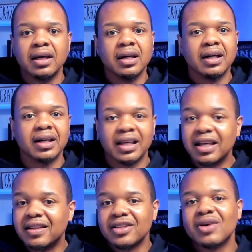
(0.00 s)
Again,
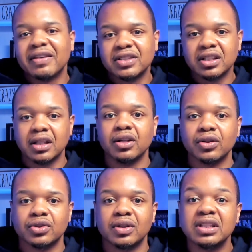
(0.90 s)
then you have skills.
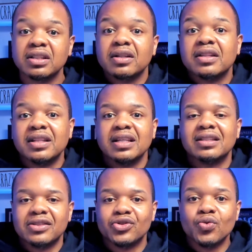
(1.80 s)
So these are the things
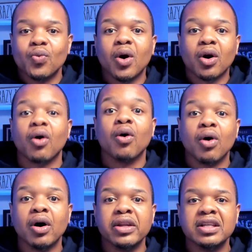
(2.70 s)
that you work
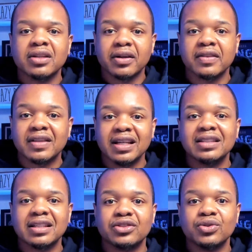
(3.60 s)
on. These are the things
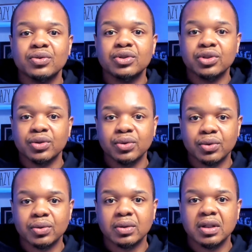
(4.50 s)
that you
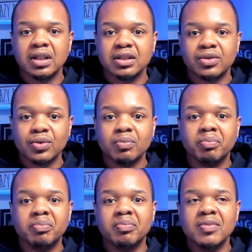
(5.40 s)
do to,
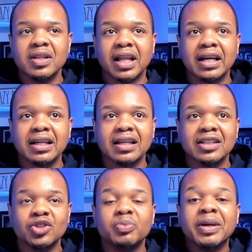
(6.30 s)
like,
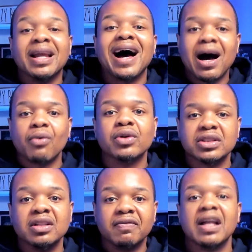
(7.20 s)
you spend hours
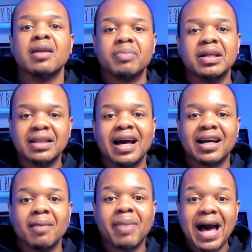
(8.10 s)
developing that
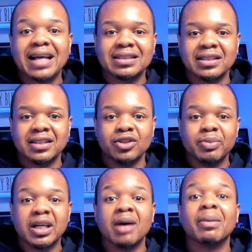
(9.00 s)
capacity. You
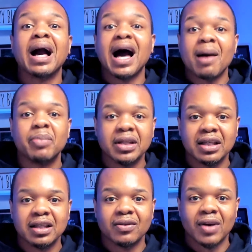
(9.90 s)
become competent,
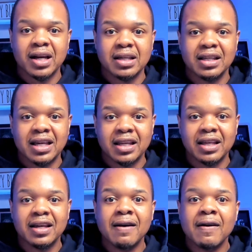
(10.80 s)
right, in
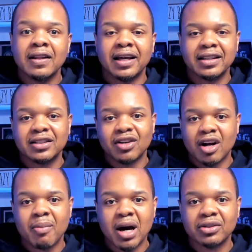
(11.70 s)
it. Like, they talk
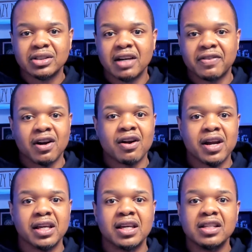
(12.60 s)
about Steph
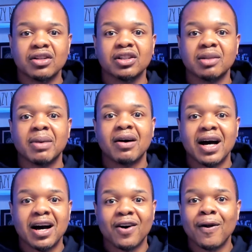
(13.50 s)
Curry, and he talks about
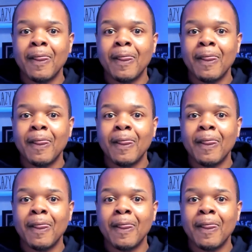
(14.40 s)
how